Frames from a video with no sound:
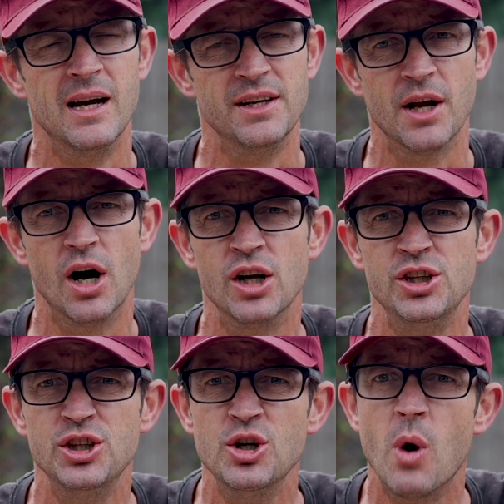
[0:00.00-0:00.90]
You know, I
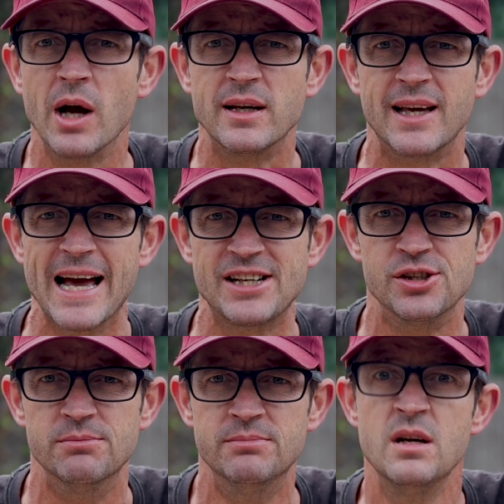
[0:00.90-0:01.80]
knew I could catch
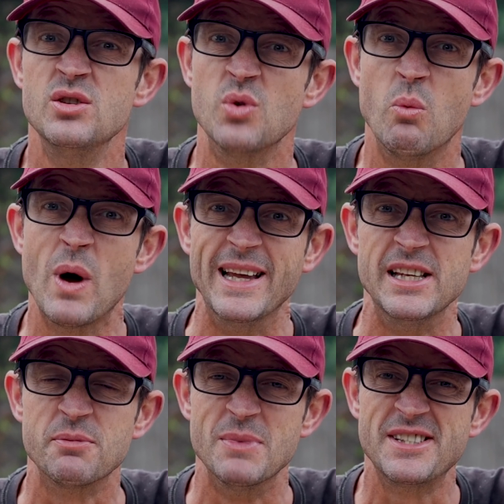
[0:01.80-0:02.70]
them. So I went
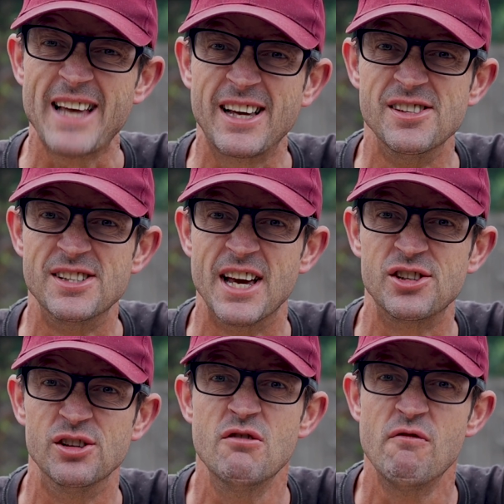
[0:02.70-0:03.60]
into my second
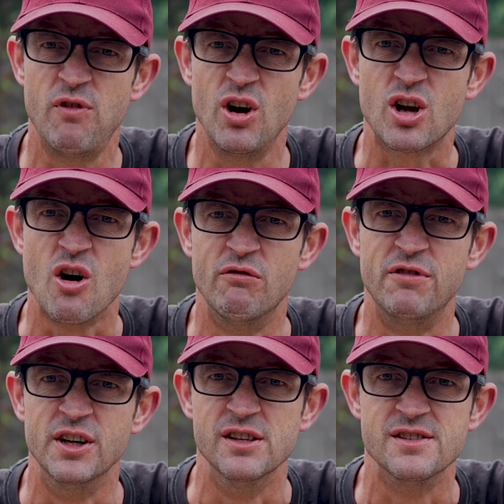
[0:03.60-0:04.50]
session full of
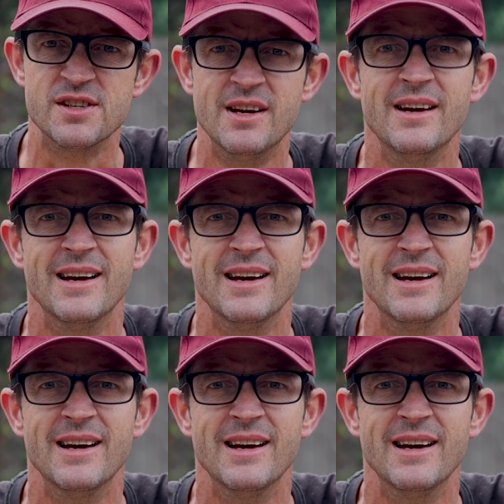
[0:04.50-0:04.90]
confidence,